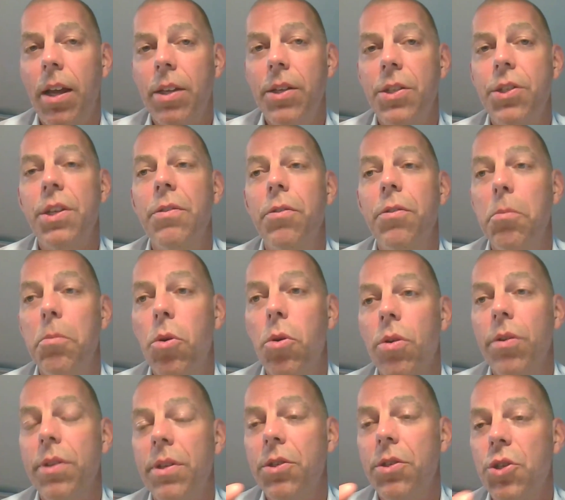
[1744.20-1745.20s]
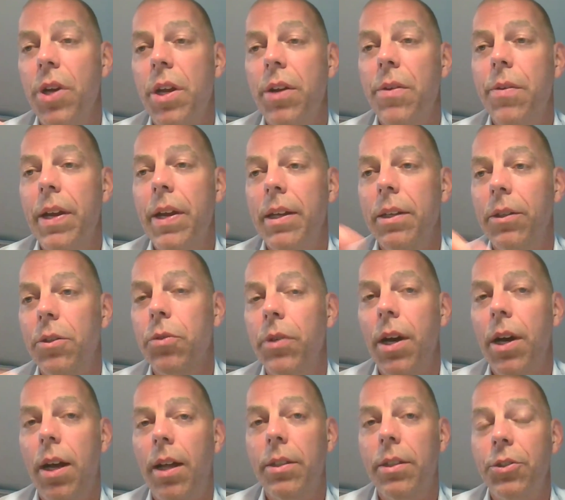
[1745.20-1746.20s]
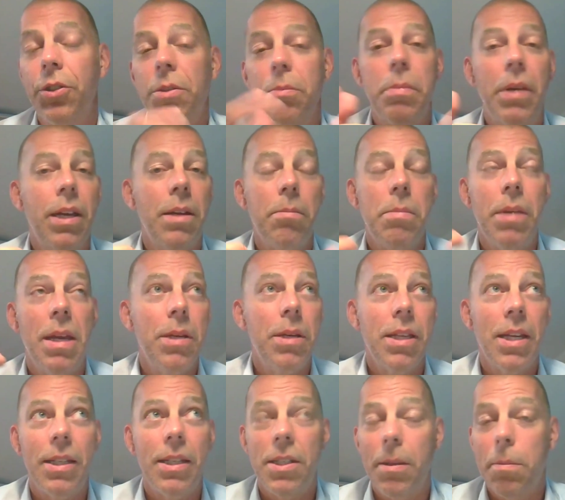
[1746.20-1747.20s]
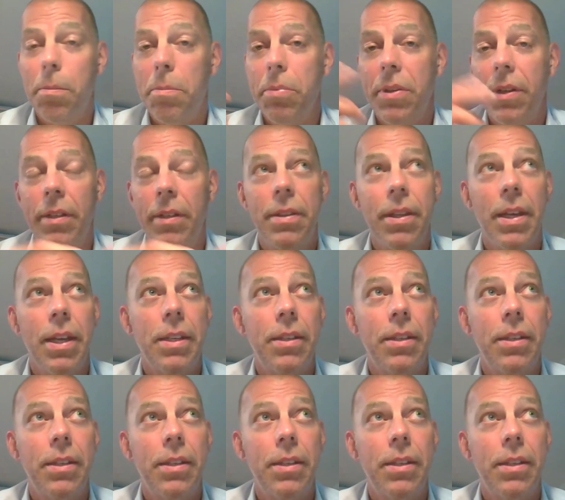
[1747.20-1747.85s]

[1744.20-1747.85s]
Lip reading: even more than generating new knowledge. And maybe that's something that,